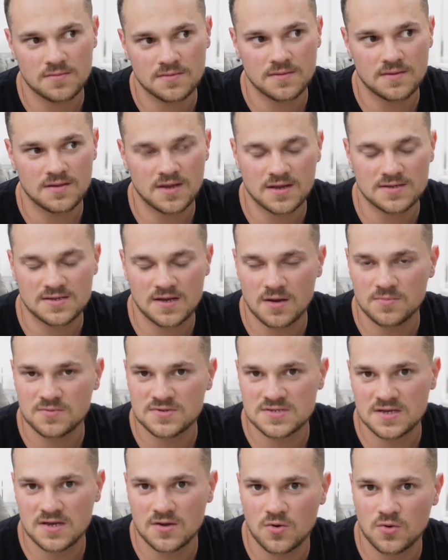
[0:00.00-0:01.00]
yes, I would
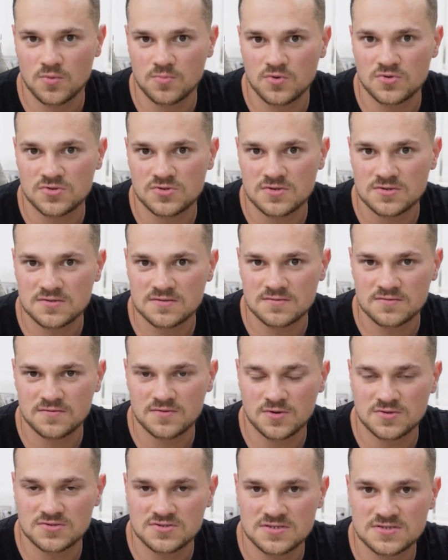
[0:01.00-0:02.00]
say almost
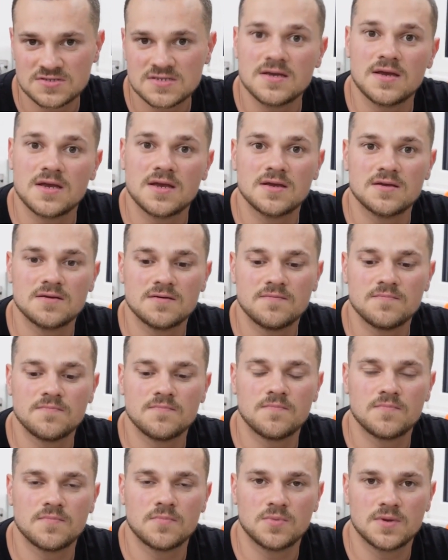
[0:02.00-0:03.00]
consistently,
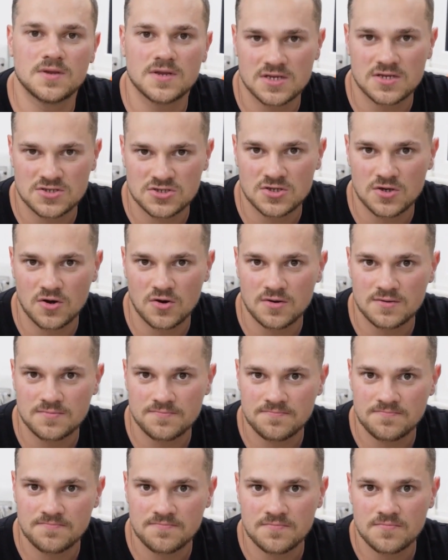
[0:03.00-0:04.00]
with EGR.
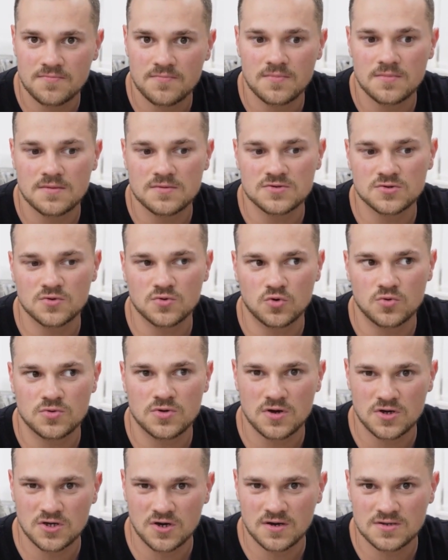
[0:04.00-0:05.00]
So
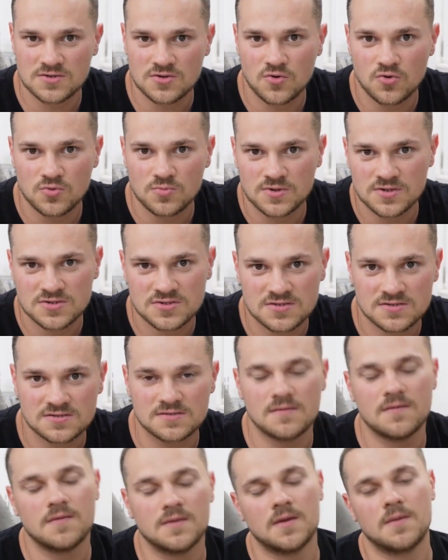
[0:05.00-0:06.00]
older cars always
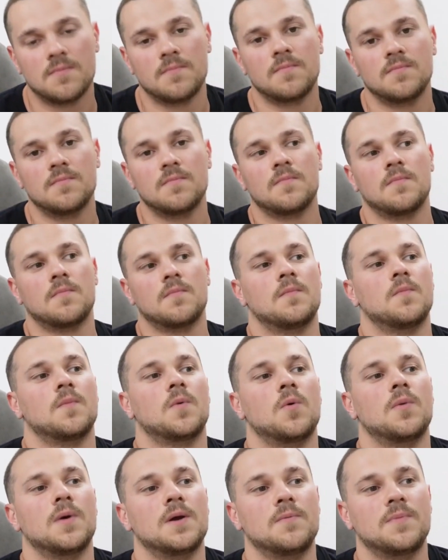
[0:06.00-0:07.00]

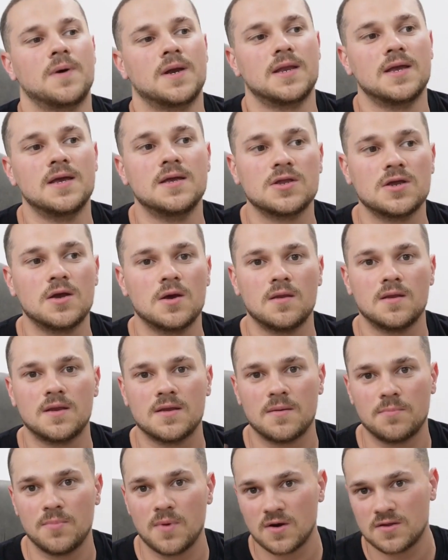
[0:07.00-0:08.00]
only ran EGR in
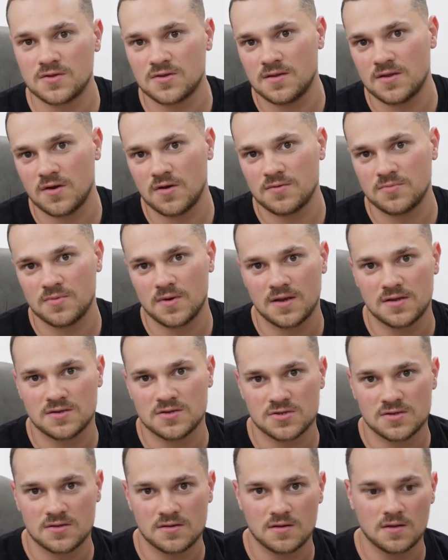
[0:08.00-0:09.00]
the partial load
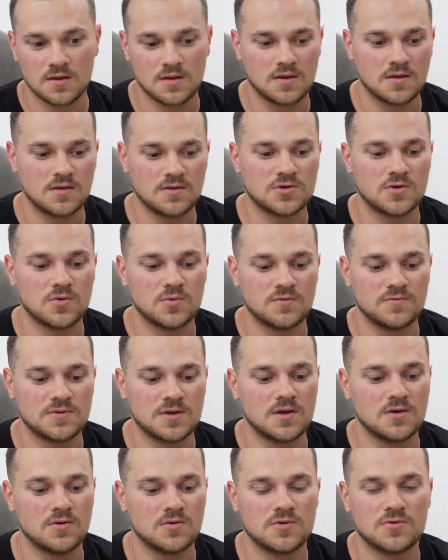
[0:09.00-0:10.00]
range. Newer
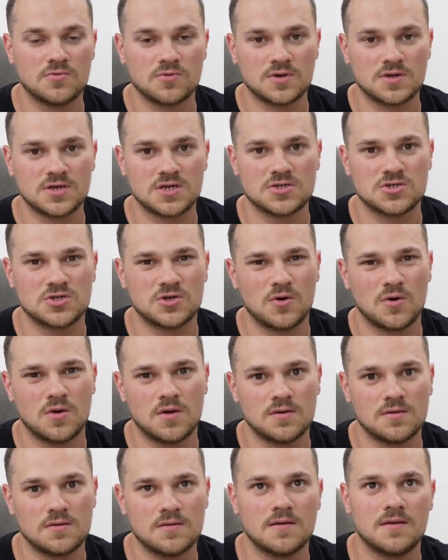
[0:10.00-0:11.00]
vehicles run
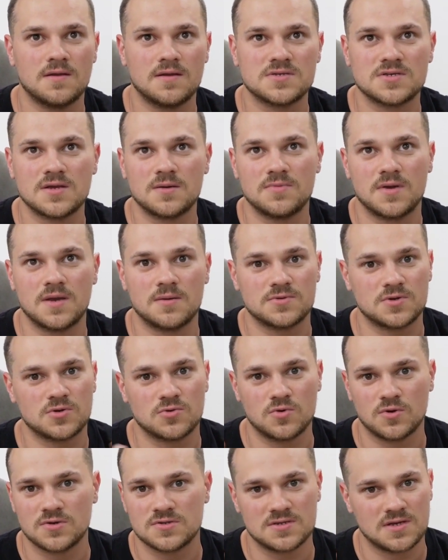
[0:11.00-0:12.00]
EGR, sometimes
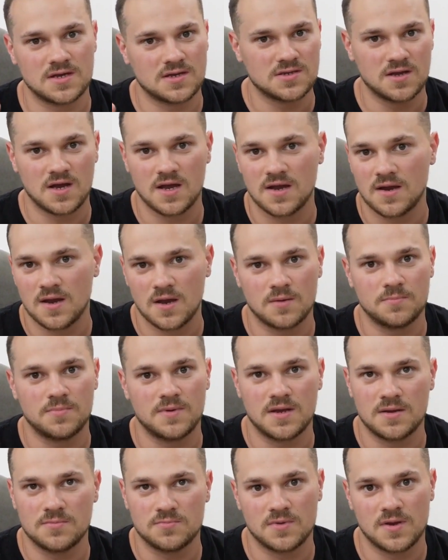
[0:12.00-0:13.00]
across the entire
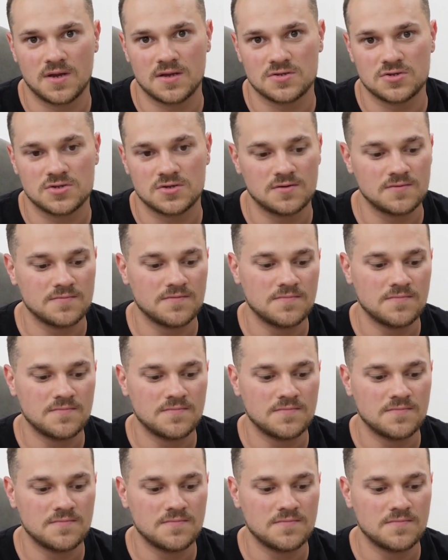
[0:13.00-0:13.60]
RPM range.